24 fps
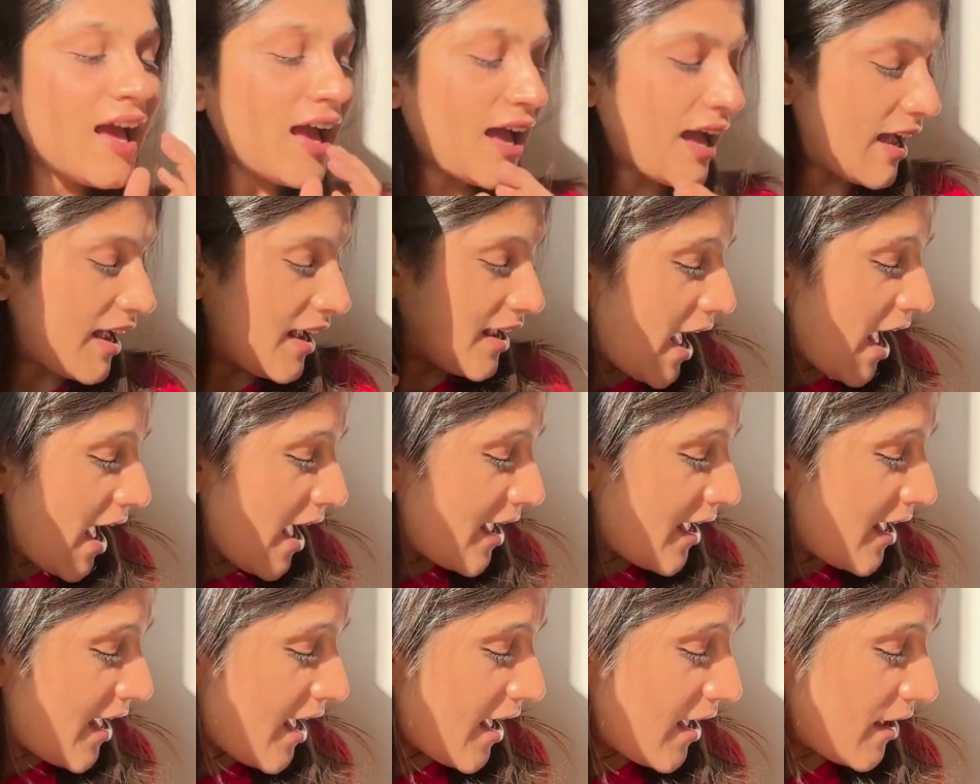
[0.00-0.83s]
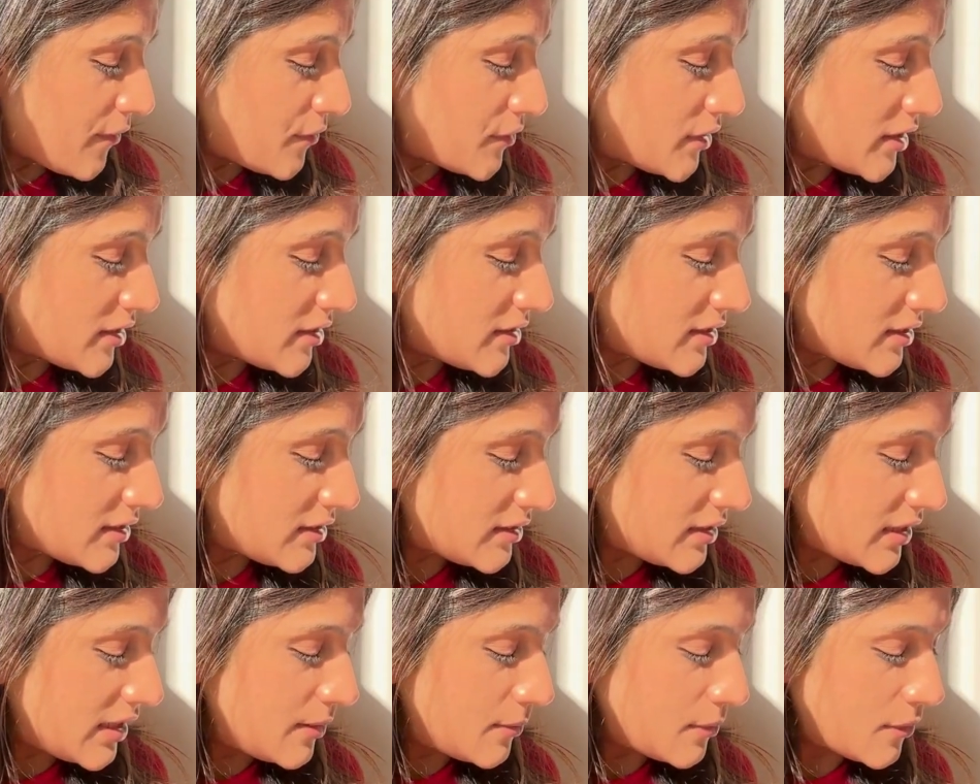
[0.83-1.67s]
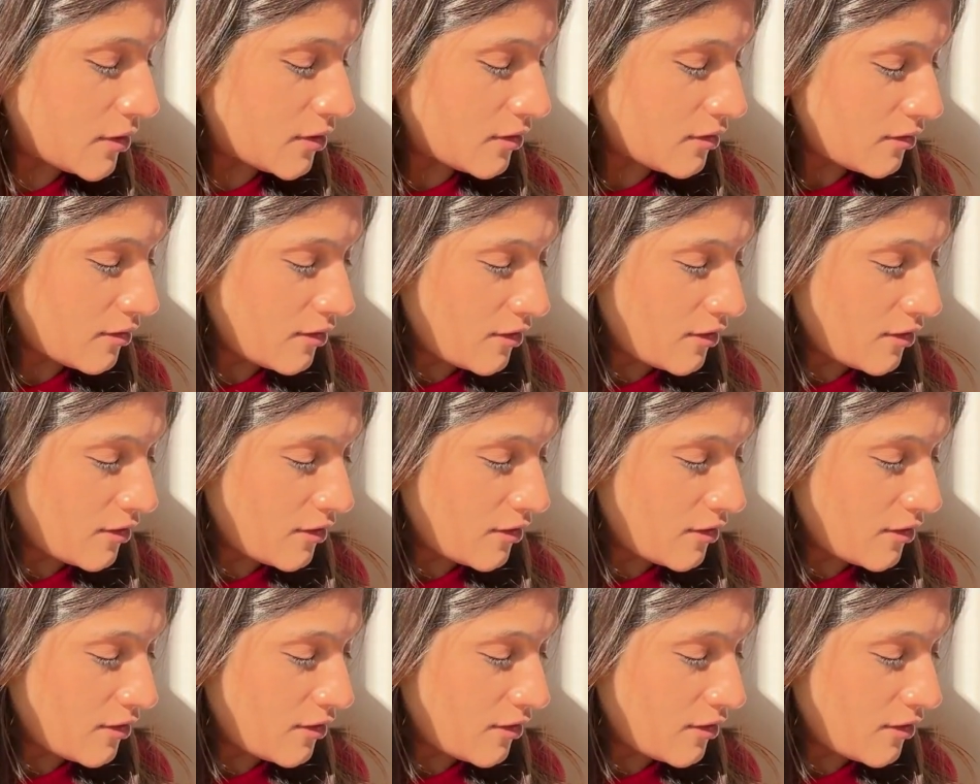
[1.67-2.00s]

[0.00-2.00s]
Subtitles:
And I have this steamer